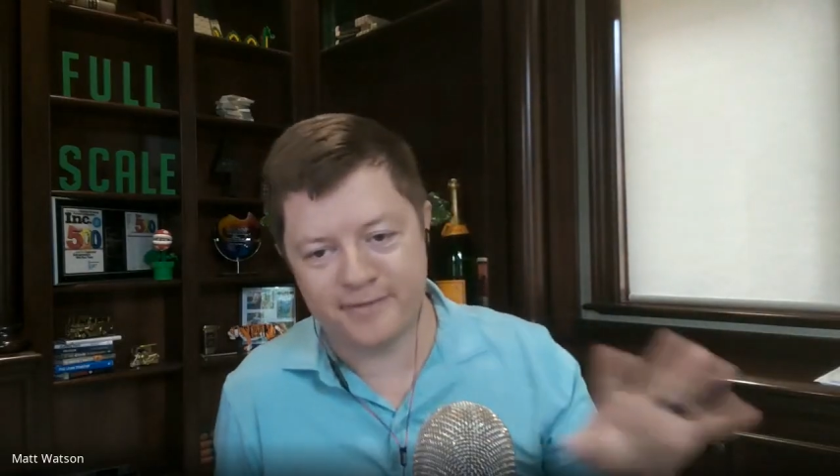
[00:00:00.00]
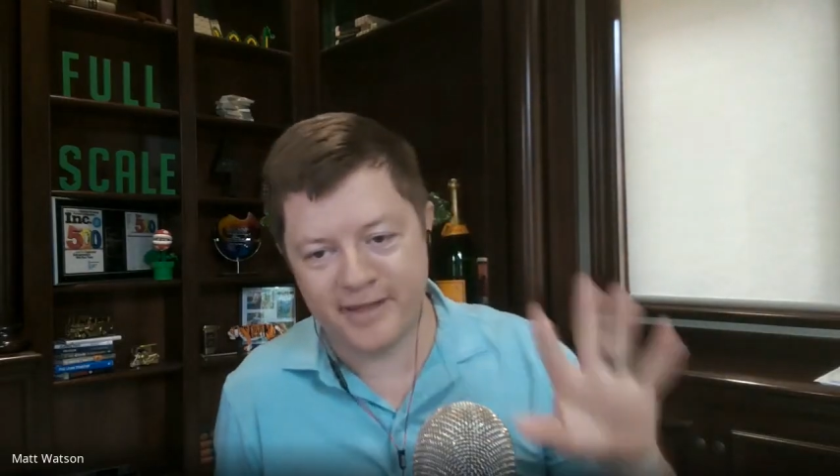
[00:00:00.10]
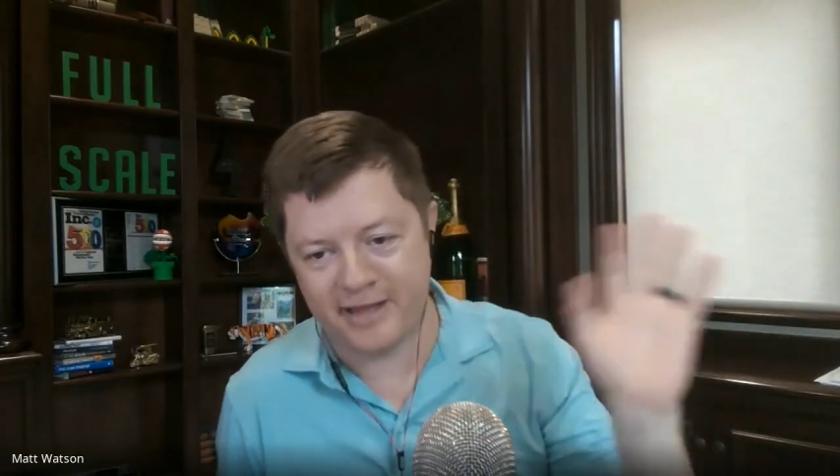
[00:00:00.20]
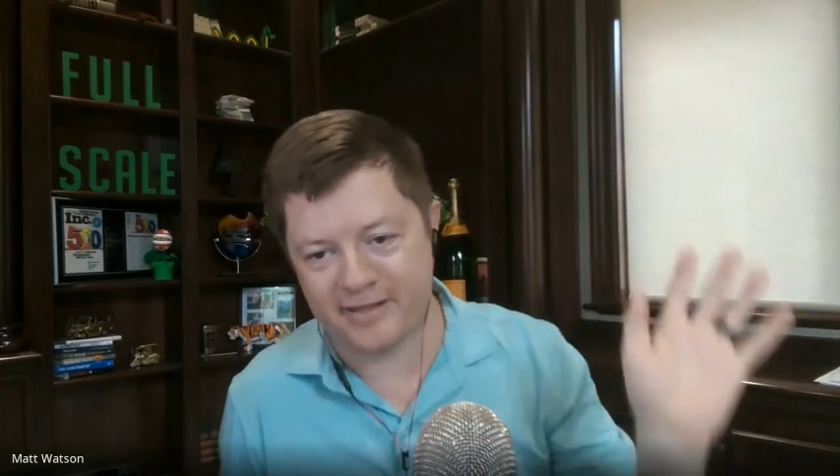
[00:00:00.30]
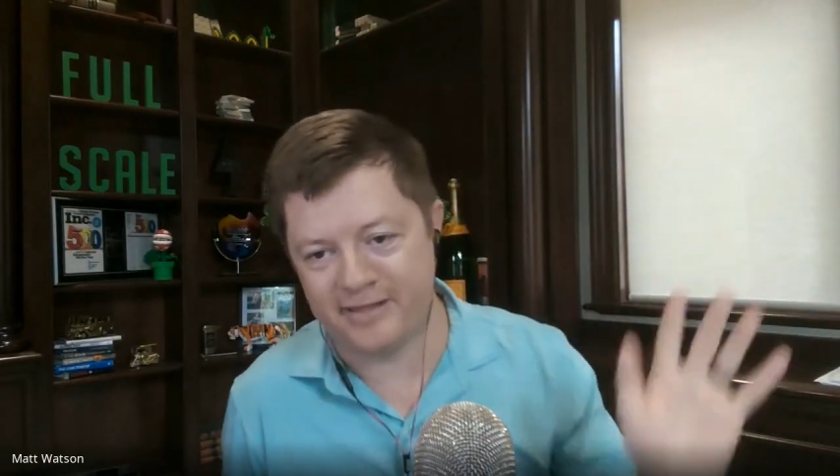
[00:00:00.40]

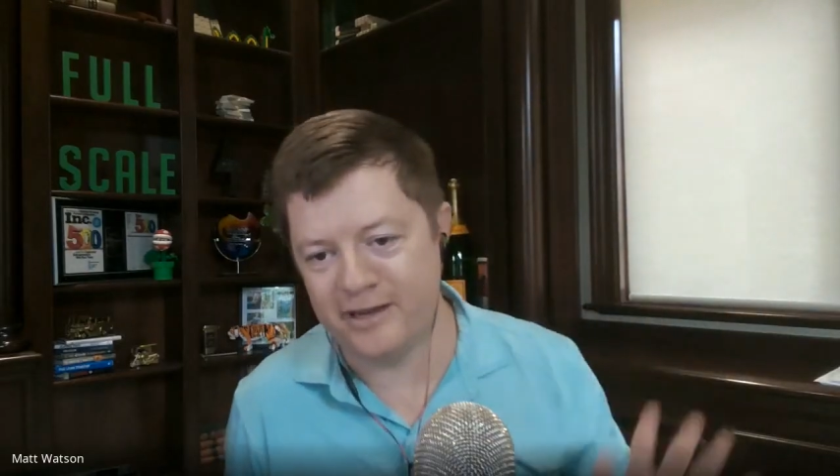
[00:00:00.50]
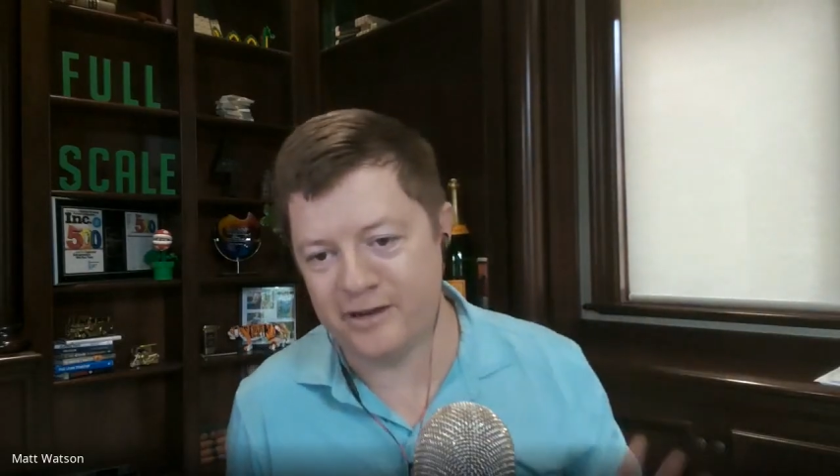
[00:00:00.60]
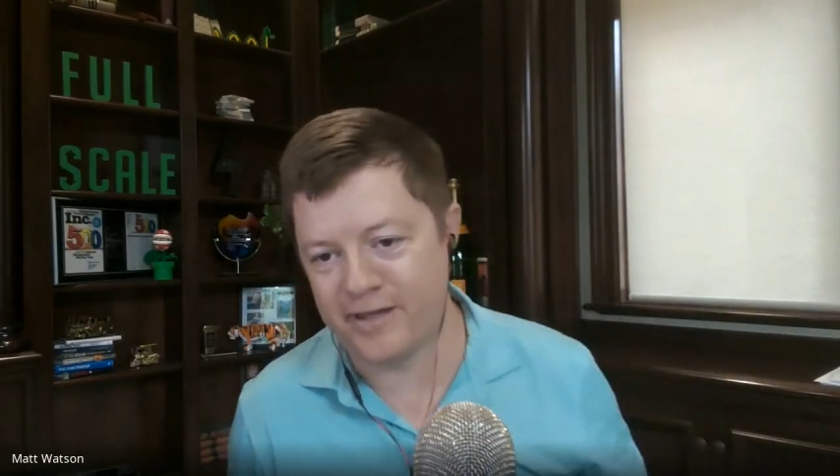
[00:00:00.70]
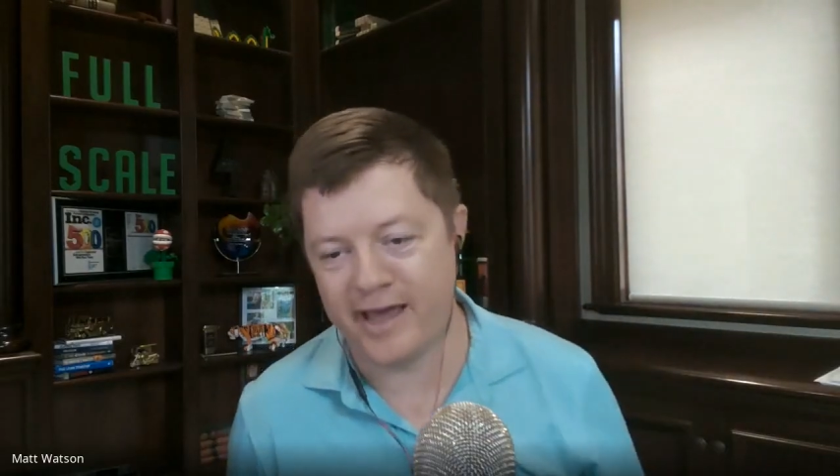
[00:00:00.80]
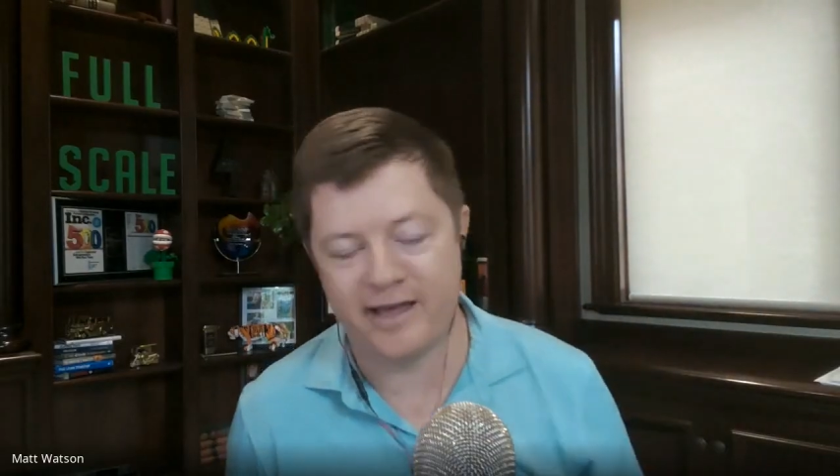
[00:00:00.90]
they
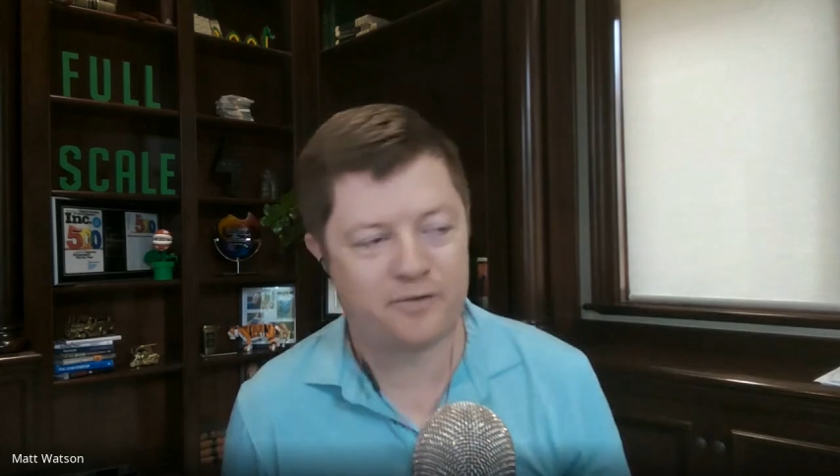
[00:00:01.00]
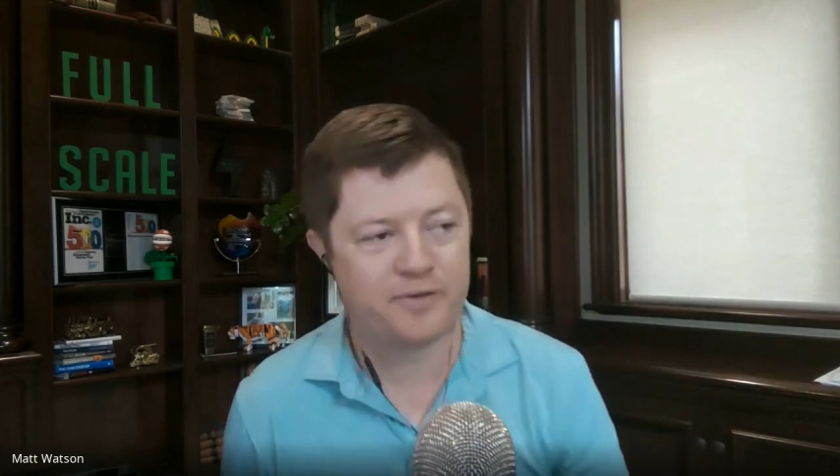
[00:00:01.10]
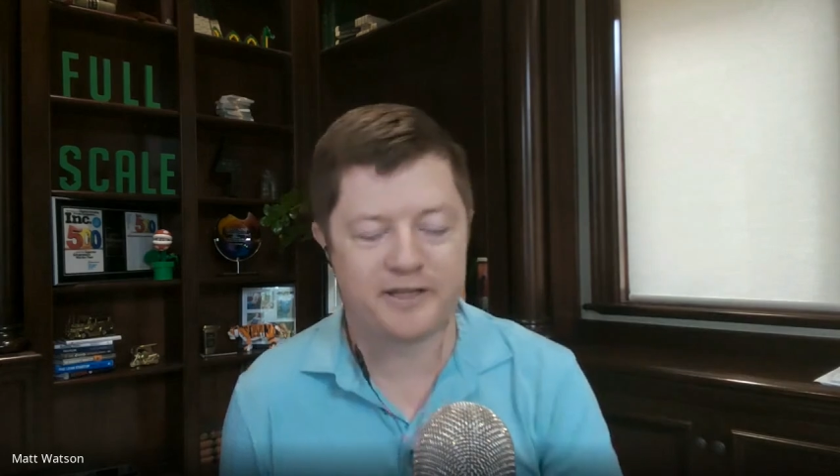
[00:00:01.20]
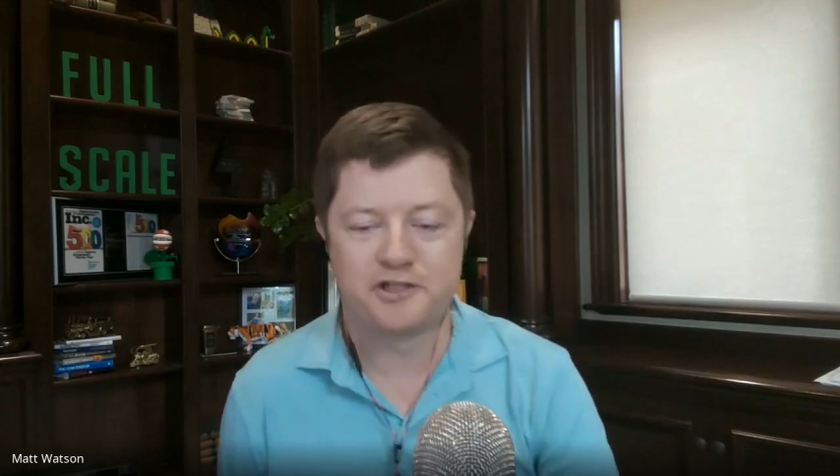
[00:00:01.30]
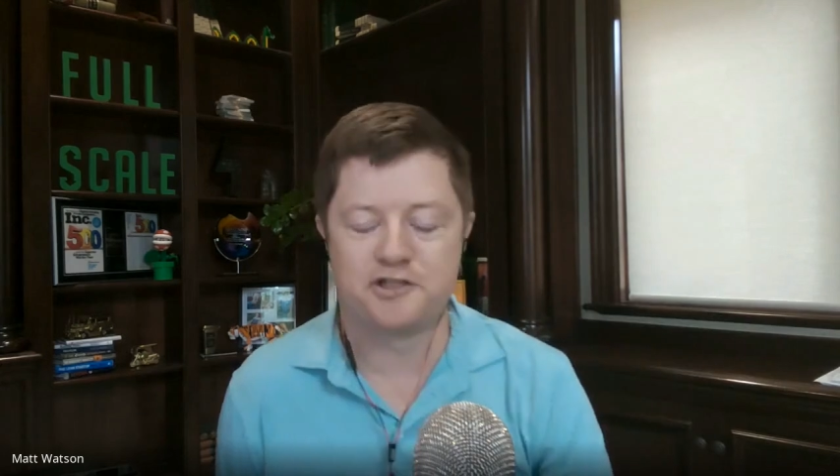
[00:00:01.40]
had the
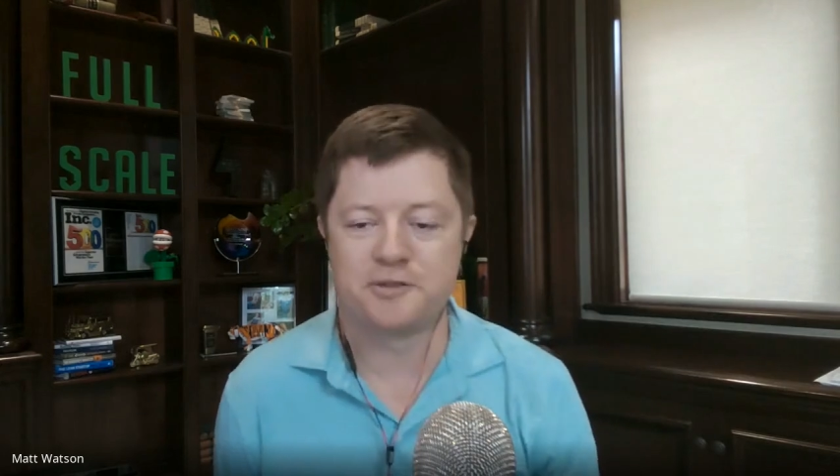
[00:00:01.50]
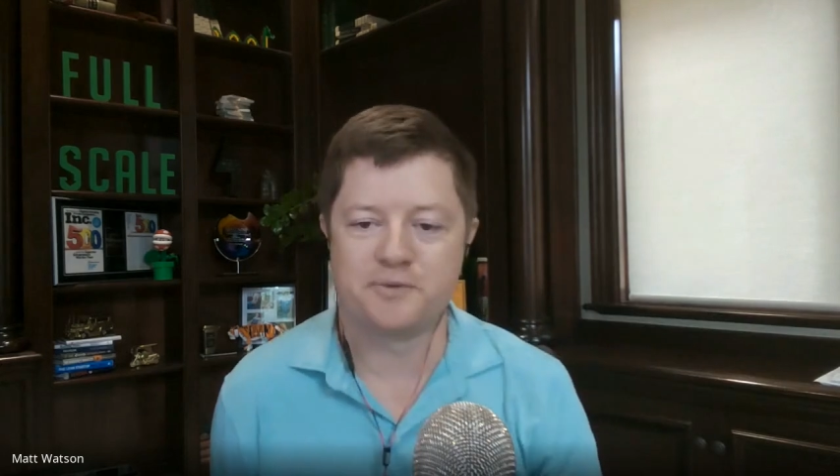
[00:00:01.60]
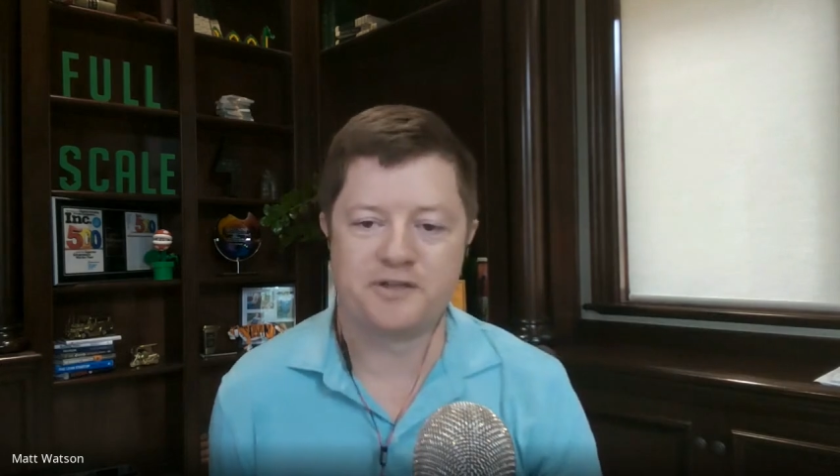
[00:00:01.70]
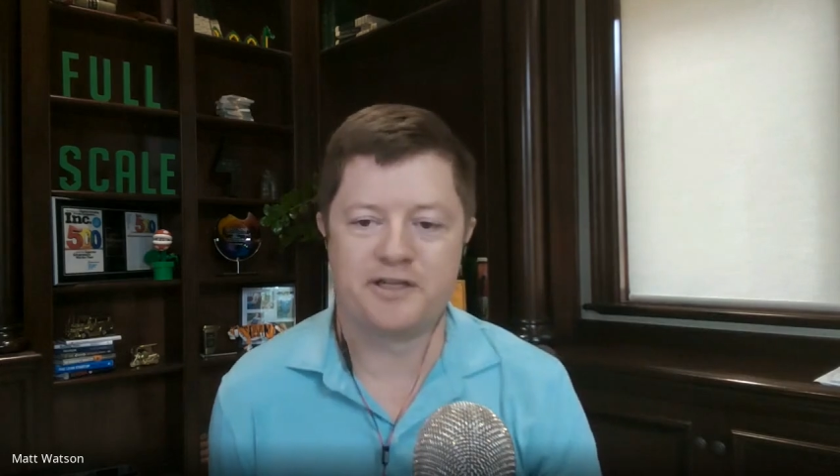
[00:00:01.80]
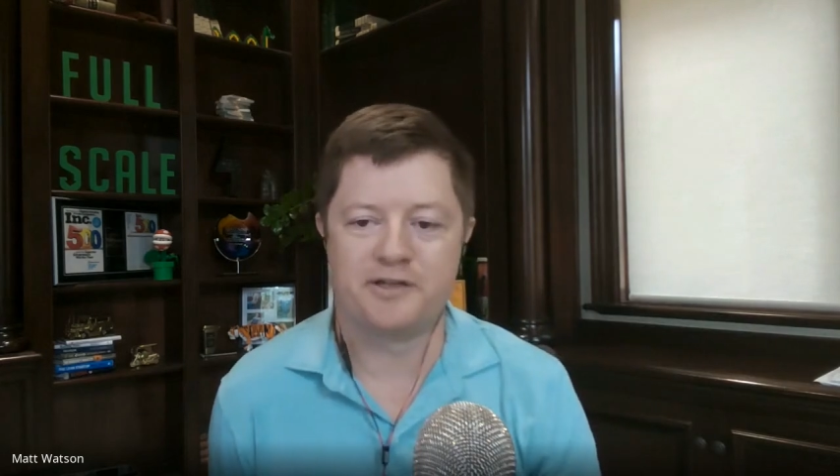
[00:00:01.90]
relationship
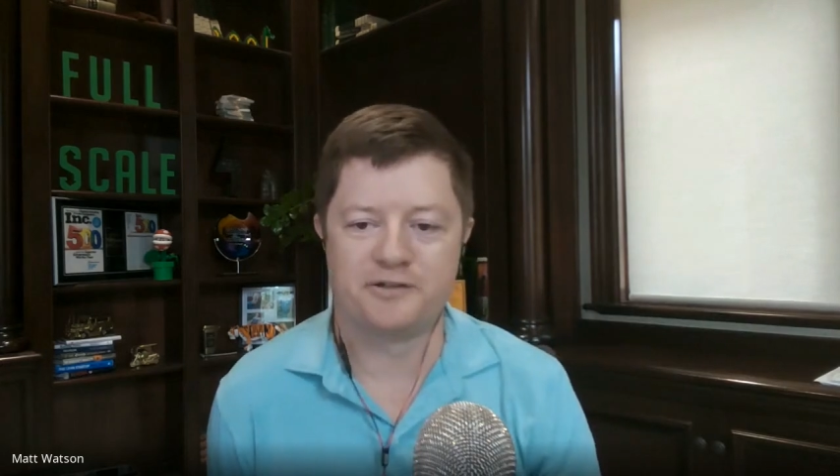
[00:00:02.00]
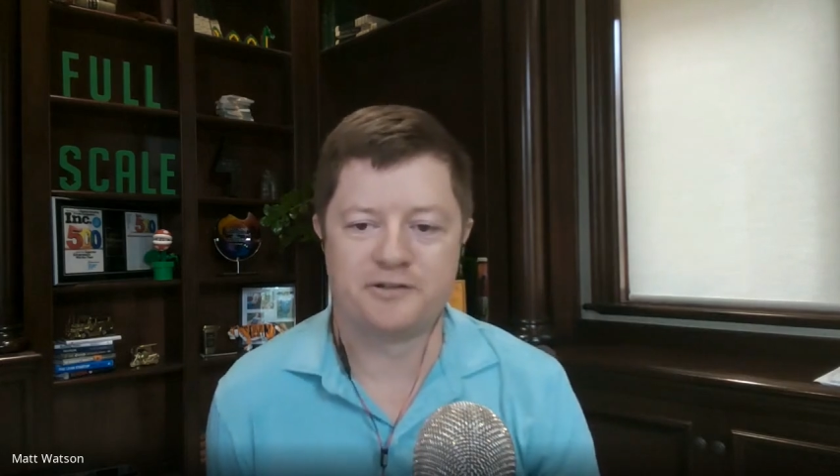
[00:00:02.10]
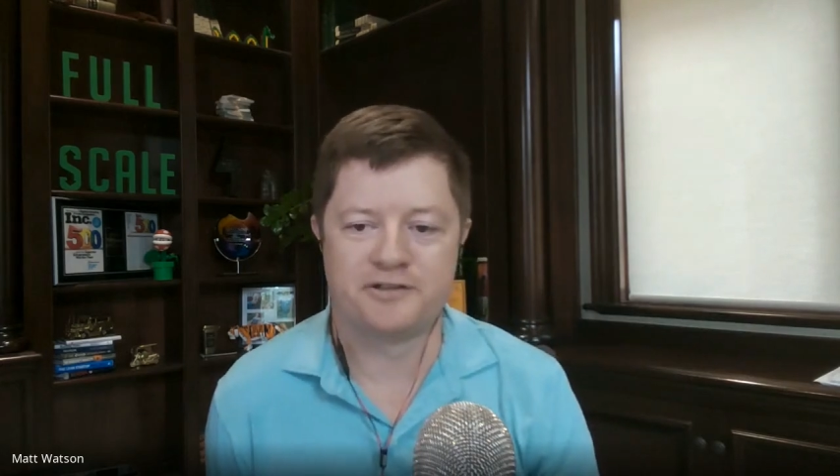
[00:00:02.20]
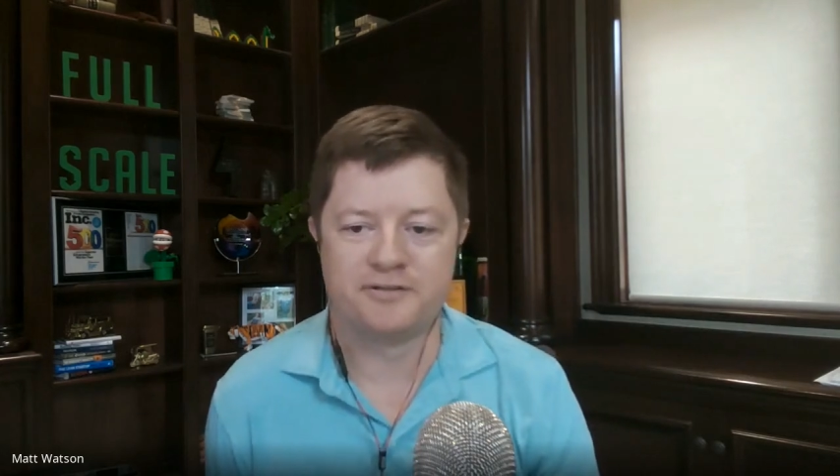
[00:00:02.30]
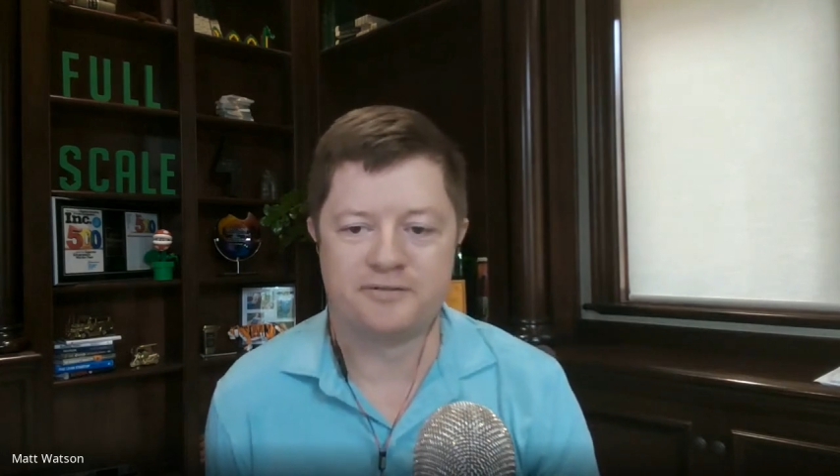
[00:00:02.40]
with the
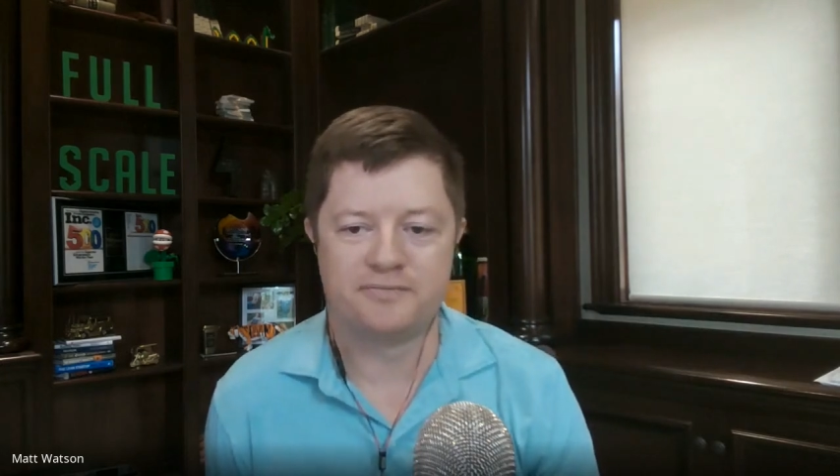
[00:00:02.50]
dealers and